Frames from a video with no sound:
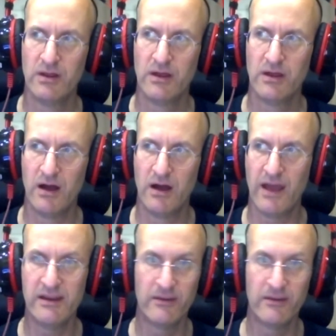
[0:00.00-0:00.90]
And
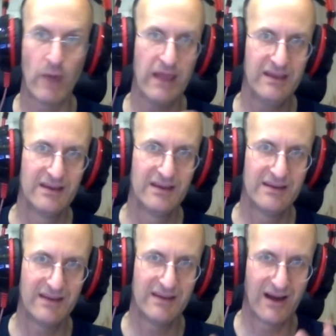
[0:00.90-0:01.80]
in a way,
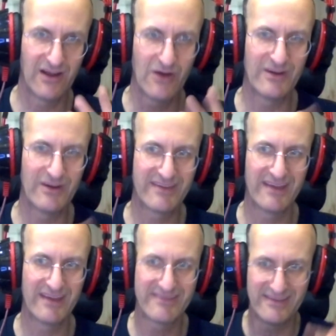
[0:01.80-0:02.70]
although it's
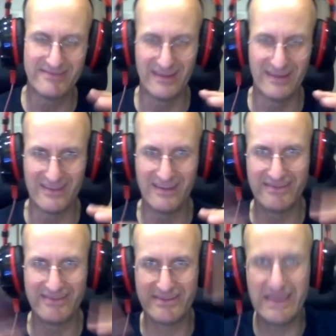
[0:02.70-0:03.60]

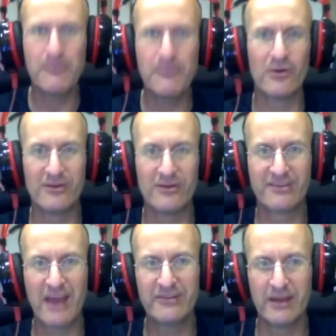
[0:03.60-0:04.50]
the deeper
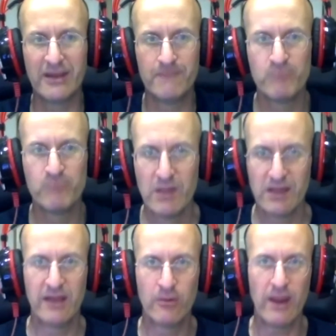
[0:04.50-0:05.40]
discussion,
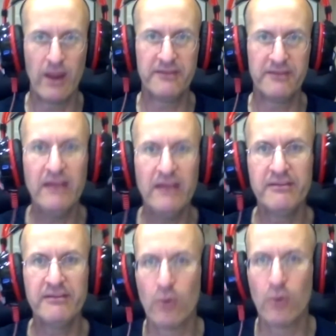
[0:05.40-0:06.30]
in a way it's the
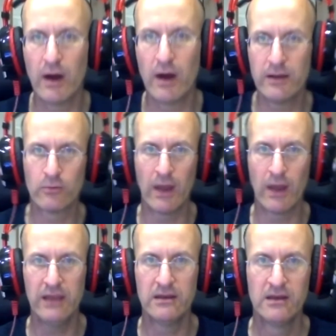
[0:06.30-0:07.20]
easier one, right?
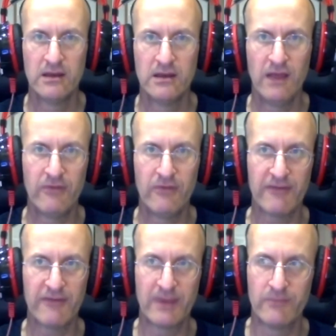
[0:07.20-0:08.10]
If you
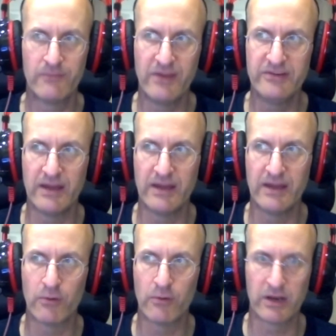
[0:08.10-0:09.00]
have some vision that
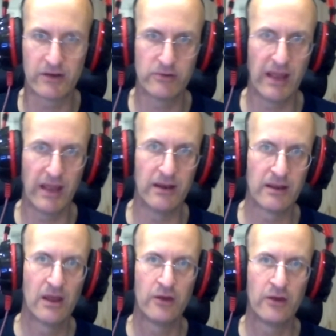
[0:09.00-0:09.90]
we're going to create a
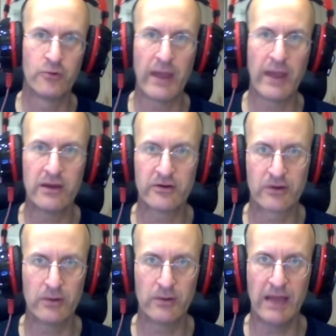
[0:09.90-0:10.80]
greater
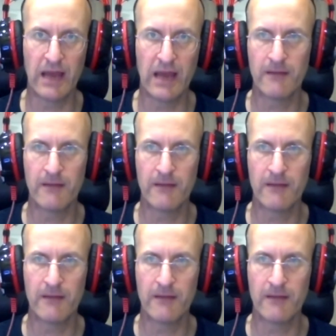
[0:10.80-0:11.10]
Korea,